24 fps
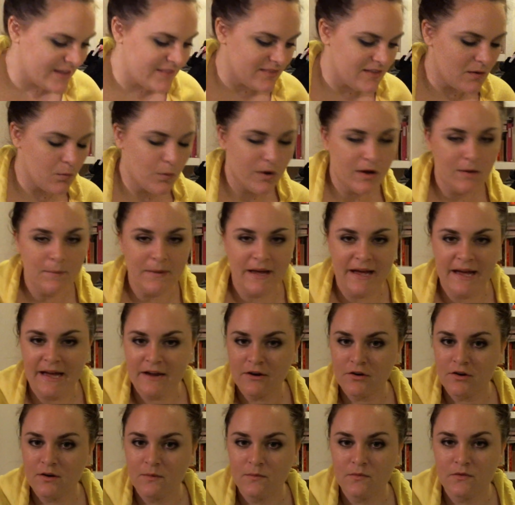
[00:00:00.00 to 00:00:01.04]
then while my eye
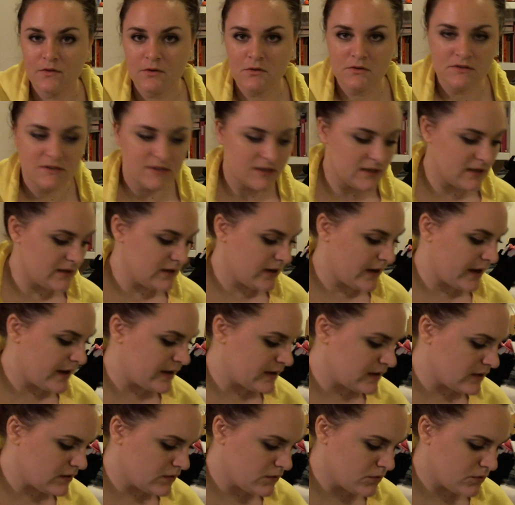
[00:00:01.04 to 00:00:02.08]
cream soaks in,
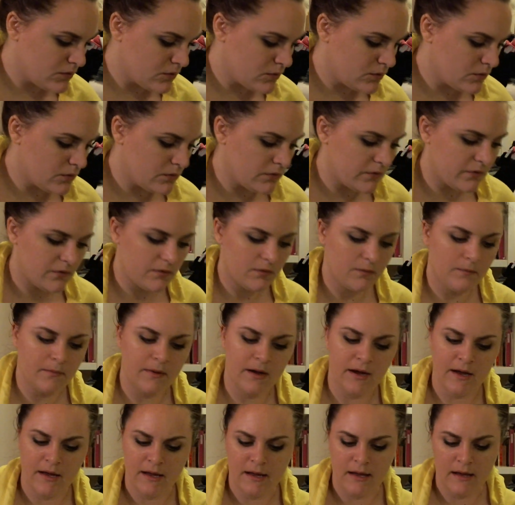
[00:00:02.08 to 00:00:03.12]
I use
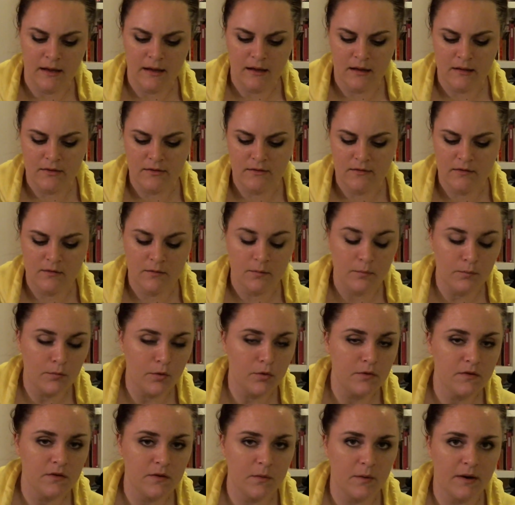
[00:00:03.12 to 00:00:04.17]
this is
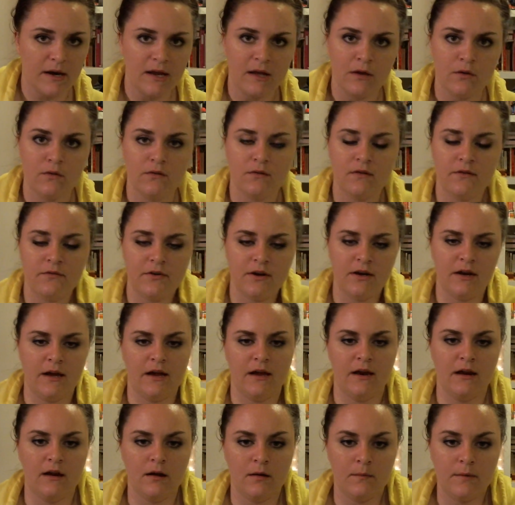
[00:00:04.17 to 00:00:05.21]
mostly what I use every
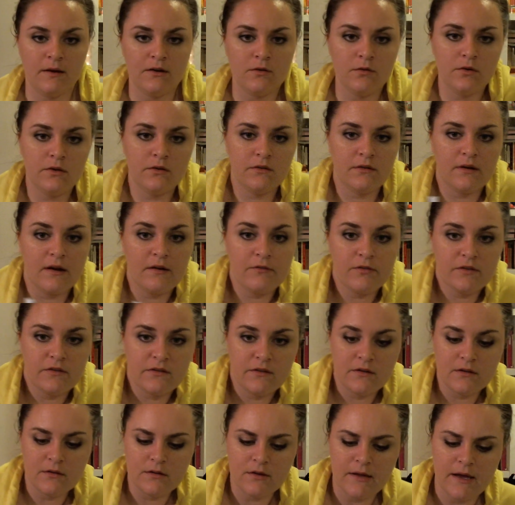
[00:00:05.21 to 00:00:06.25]
night. I don't use it every
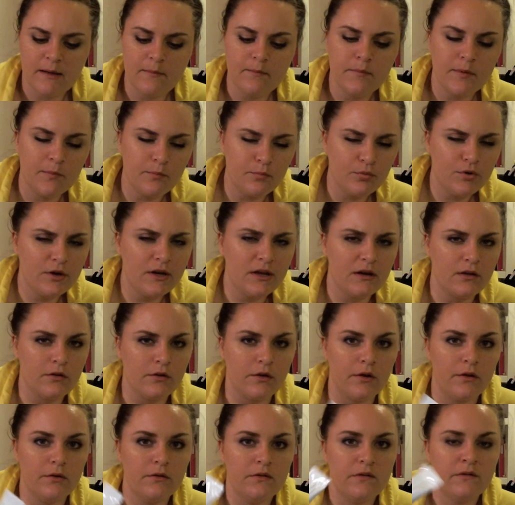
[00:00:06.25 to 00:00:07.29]
single night, but pretty
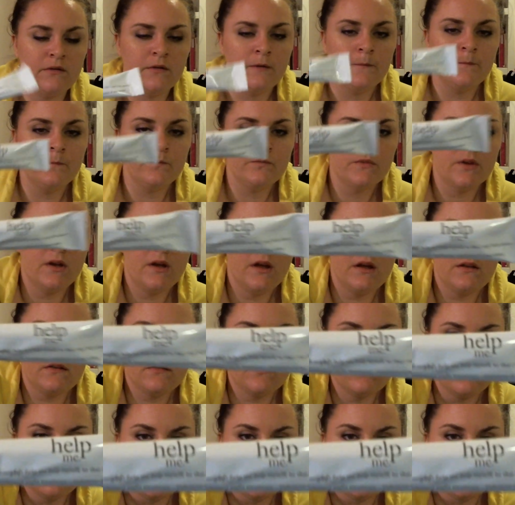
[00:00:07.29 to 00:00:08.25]
close. It's